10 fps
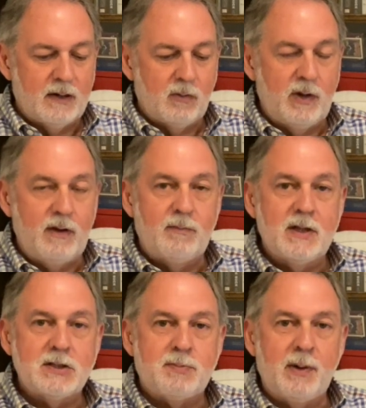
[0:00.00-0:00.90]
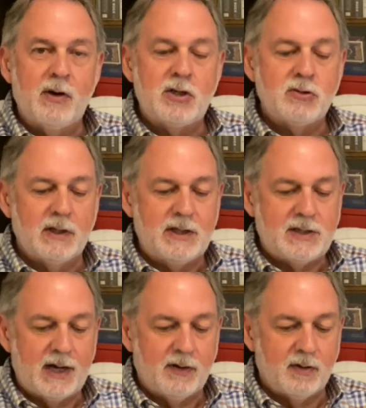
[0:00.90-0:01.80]
We've been spiritually
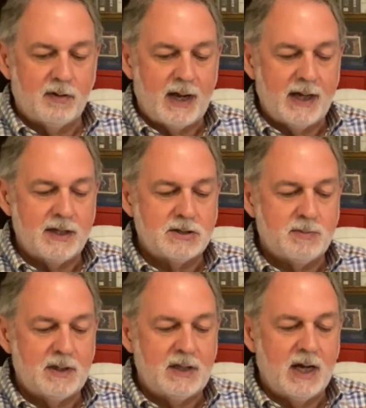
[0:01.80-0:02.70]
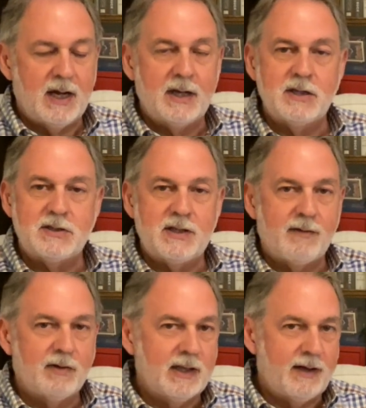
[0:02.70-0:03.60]
terrorized, but God has
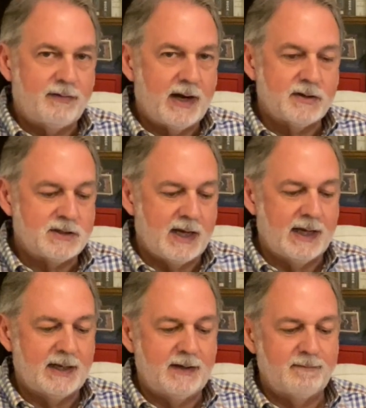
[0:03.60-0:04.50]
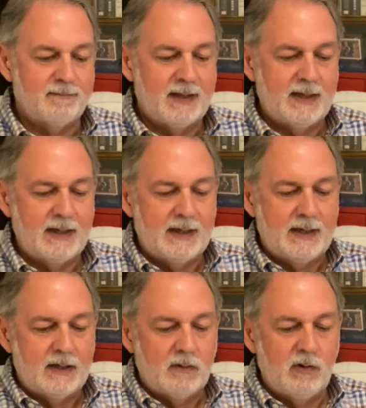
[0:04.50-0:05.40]
never left our side.
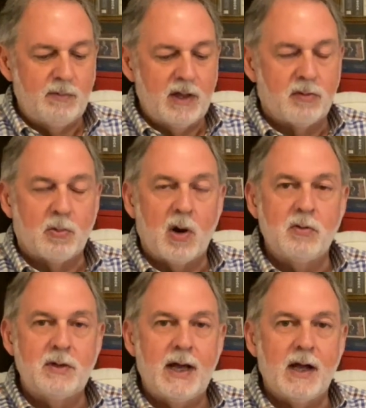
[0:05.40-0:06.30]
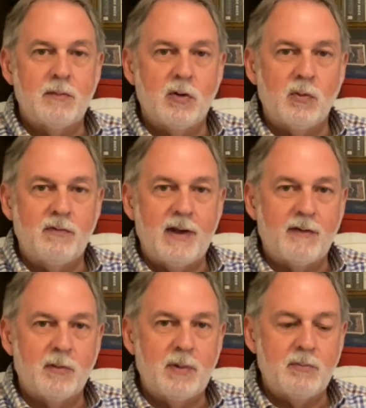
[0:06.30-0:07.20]
We've been thrown down, but we've
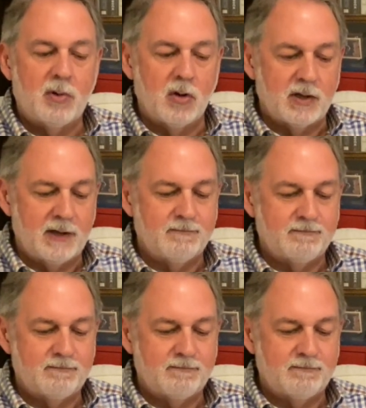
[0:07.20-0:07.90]
never been broken.